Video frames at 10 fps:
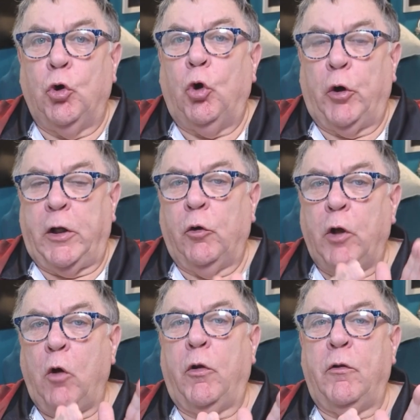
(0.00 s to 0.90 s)
door,
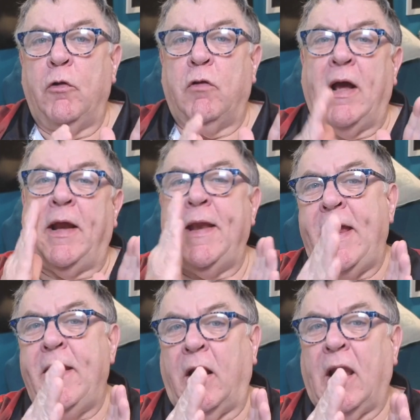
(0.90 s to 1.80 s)
you'll know that there's like
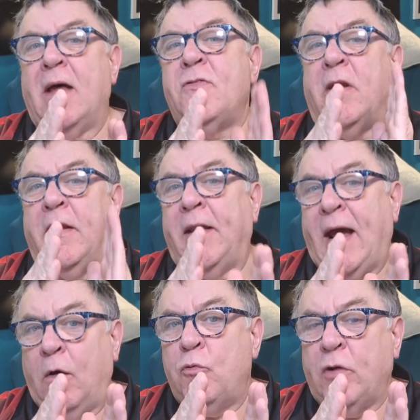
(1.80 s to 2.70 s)
an inner glass and
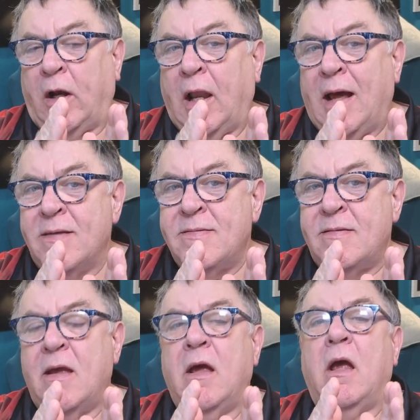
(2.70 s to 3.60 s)
an outer
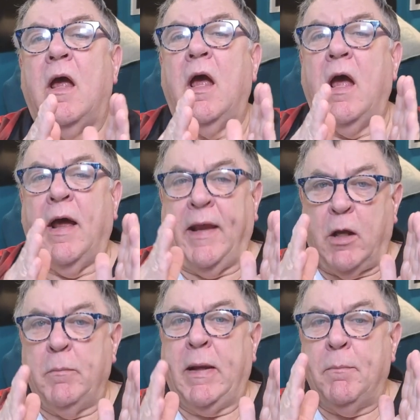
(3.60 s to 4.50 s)
glass.
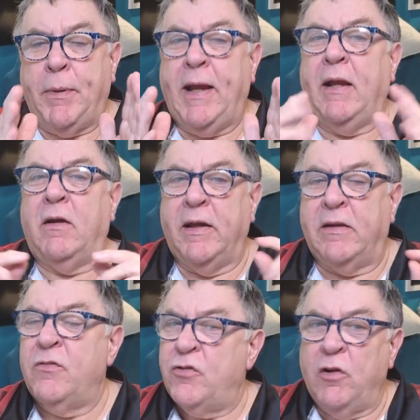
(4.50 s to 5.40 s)
And it can be a pig.
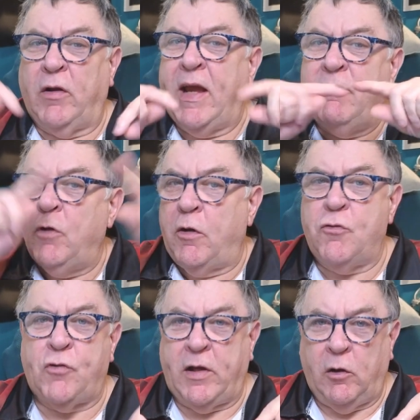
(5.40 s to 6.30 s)
You can still get, even
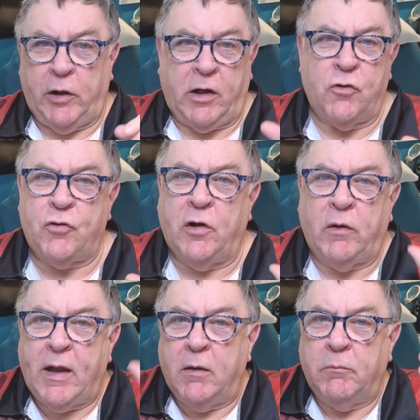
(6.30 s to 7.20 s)
though they're sealed, you can
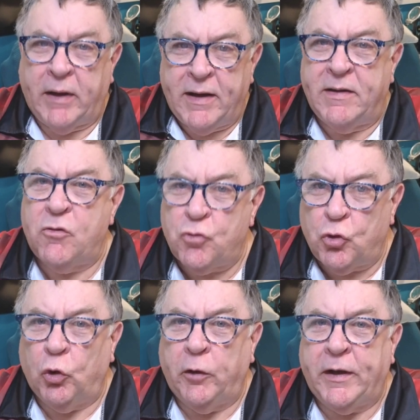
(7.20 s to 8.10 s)
still get them getting
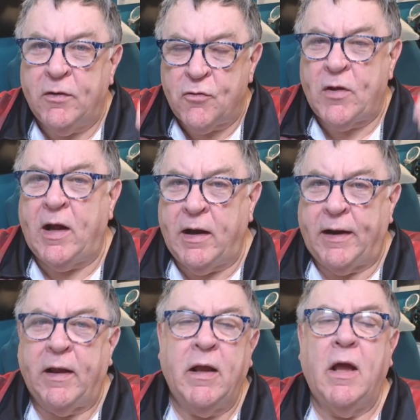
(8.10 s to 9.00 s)
discoloured
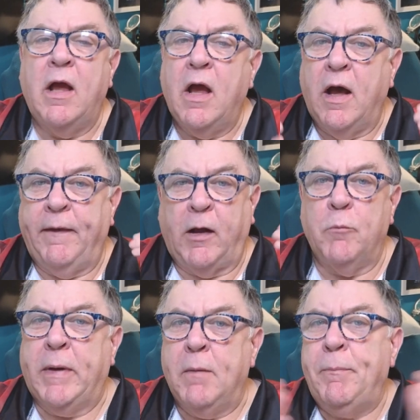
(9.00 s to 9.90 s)
inside. And
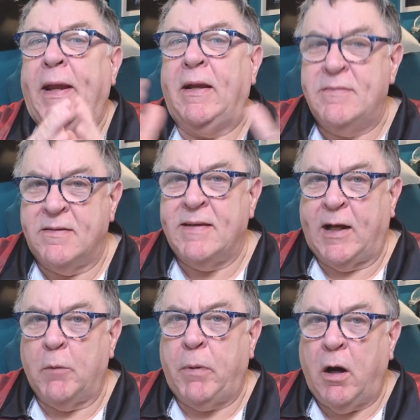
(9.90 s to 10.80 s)
there can be a pig to
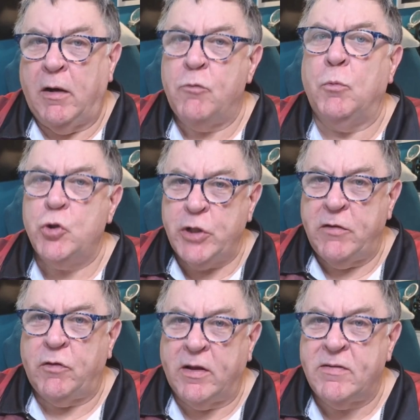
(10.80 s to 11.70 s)
take apart. It's
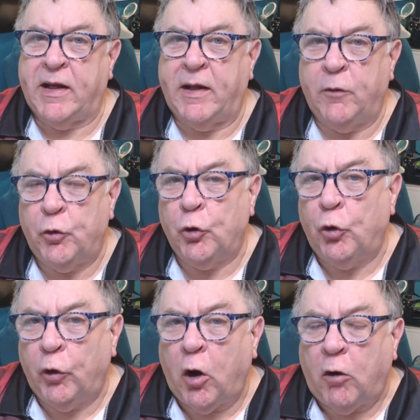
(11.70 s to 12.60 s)
much easier taking the
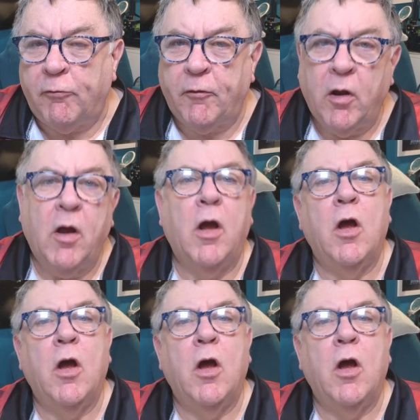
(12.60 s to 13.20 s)
door off.